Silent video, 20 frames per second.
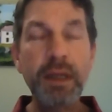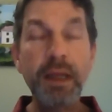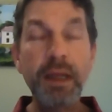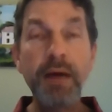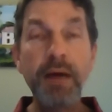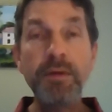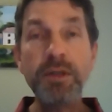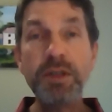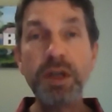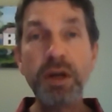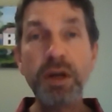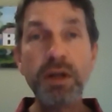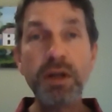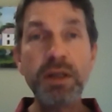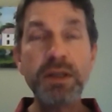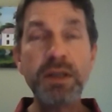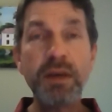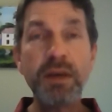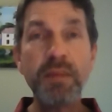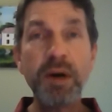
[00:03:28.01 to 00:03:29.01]
That was the only
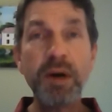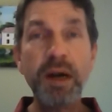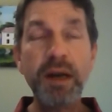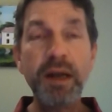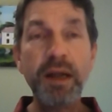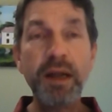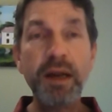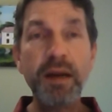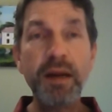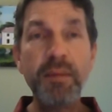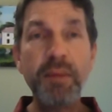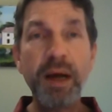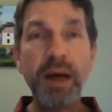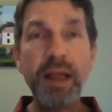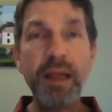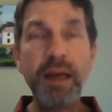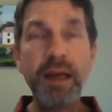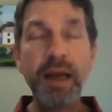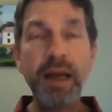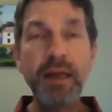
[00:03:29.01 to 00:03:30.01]
summer I did it. By
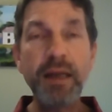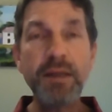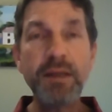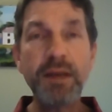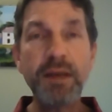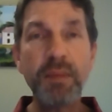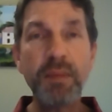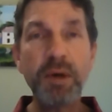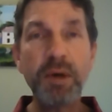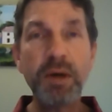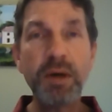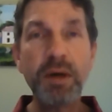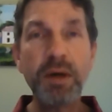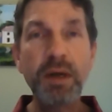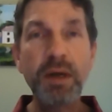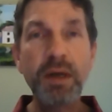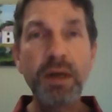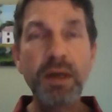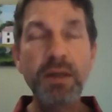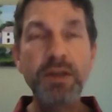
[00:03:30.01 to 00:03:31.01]
the next summer,
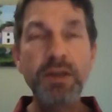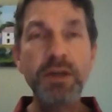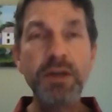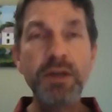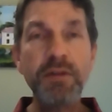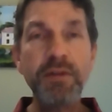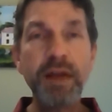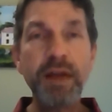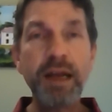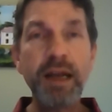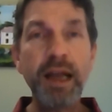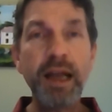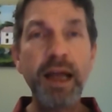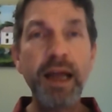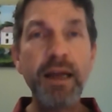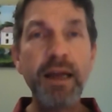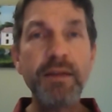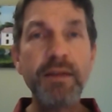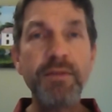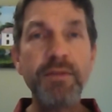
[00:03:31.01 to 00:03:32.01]
Jill Van
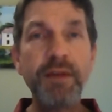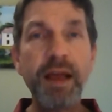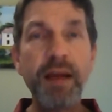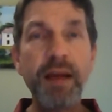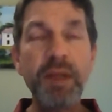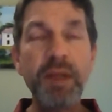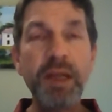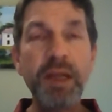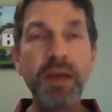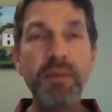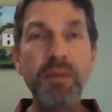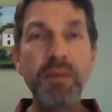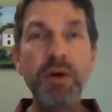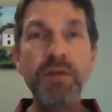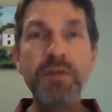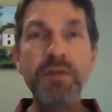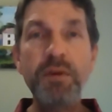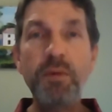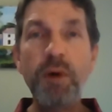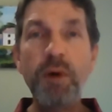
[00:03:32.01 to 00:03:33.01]
Landuyt's family had
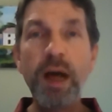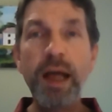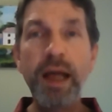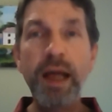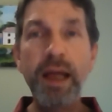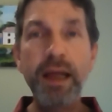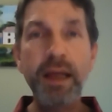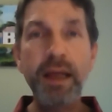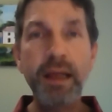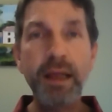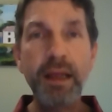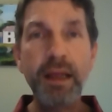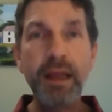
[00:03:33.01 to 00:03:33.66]
moved away,